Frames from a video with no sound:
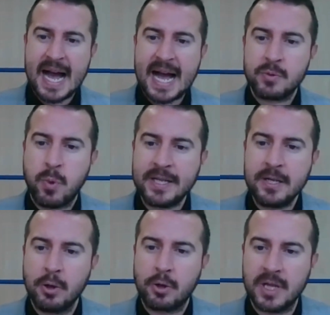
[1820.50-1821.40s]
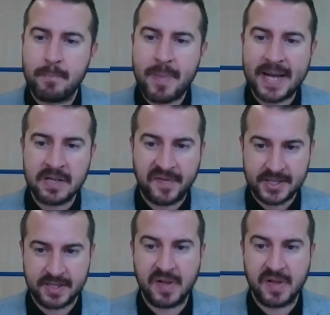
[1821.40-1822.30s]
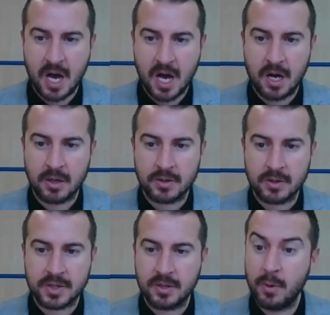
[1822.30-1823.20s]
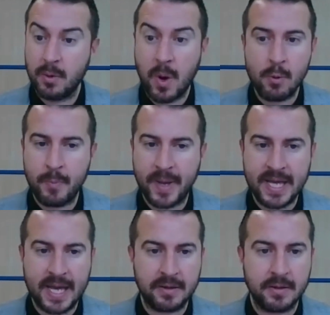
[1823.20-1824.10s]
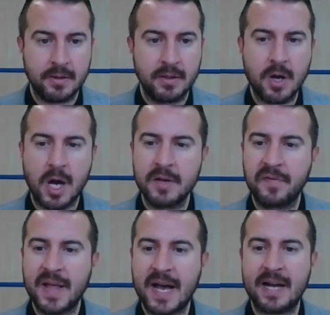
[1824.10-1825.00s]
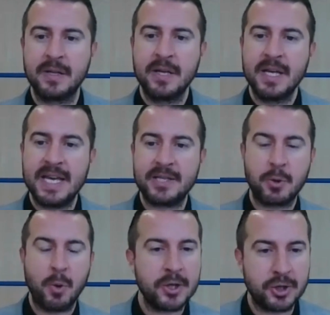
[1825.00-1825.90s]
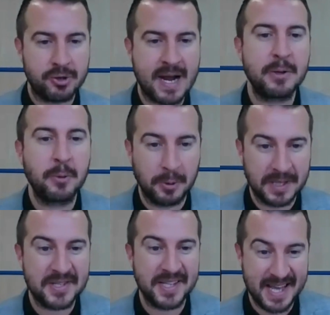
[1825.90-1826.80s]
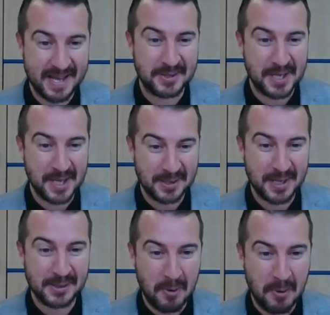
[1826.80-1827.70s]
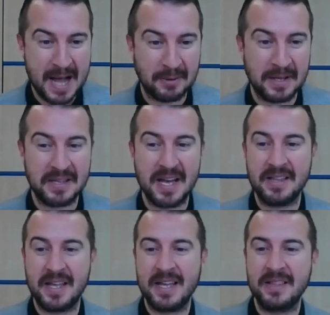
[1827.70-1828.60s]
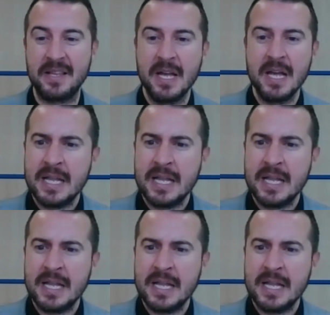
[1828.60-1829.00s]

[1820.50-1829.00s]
And when you look at the benefits of the arts, the well-being, kind of that is quite tranquil, isn't it, as well? And